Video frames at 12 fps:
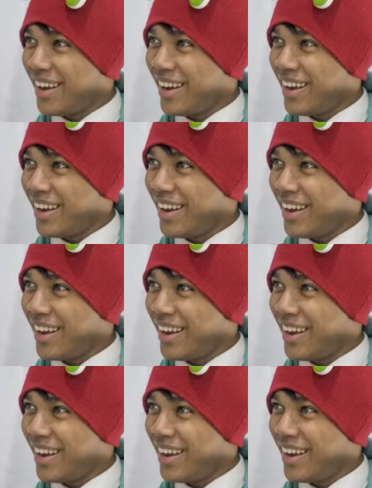
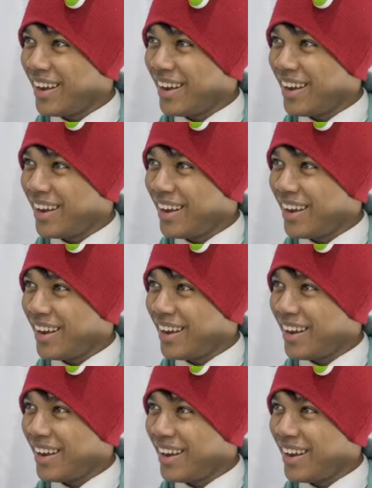
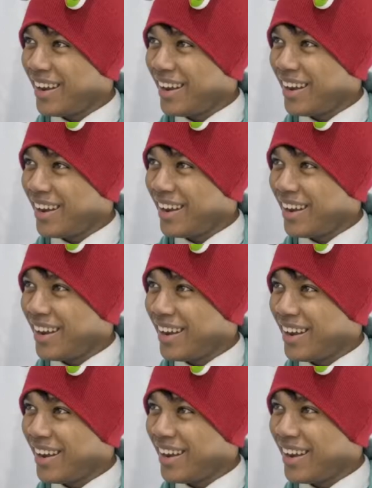
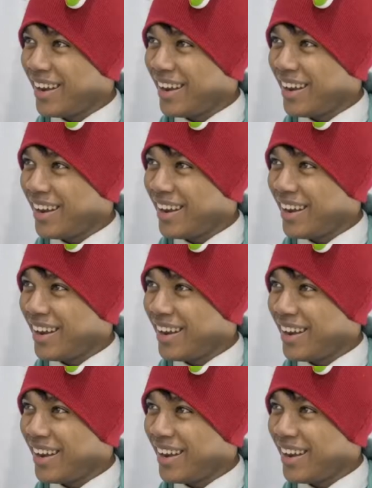
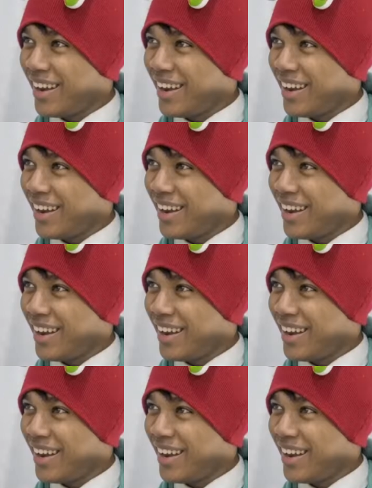[no speech]